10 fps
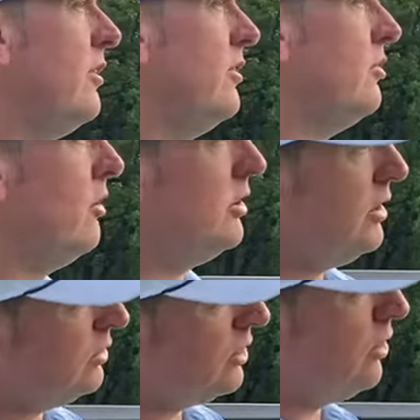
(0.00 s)
and try and
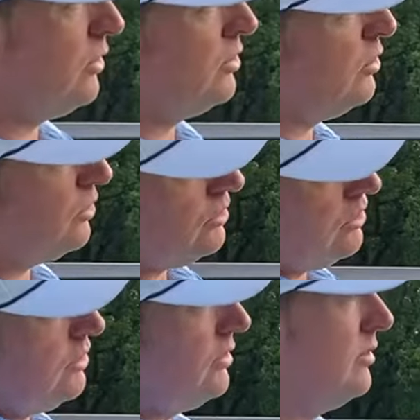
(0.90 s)
use the contours and
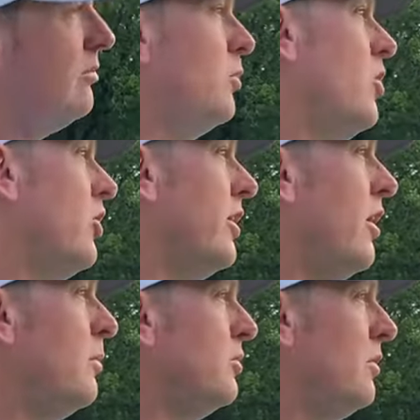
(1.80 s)
just work it
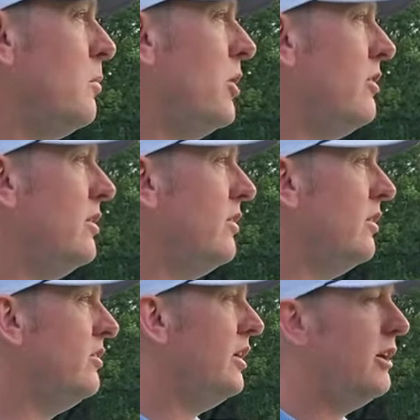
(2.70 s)
up somewhere into the
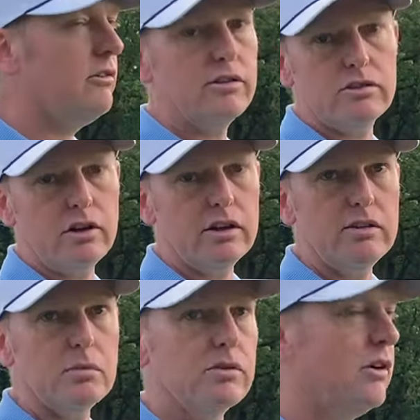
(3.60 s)
tier and try and
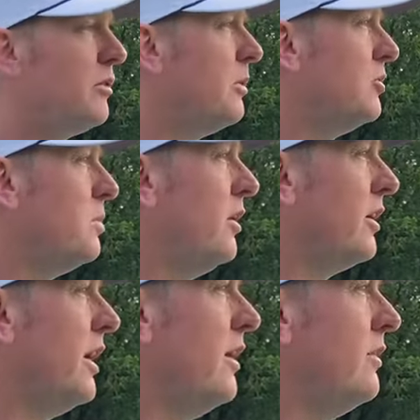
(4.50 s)
leave myself the best putt I
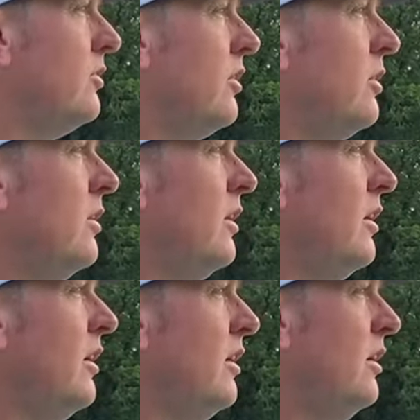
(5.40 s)
can. So
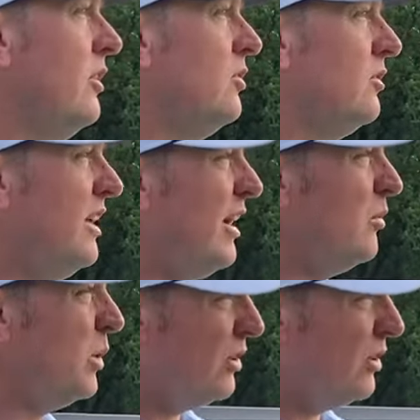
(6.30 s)
sort of downwind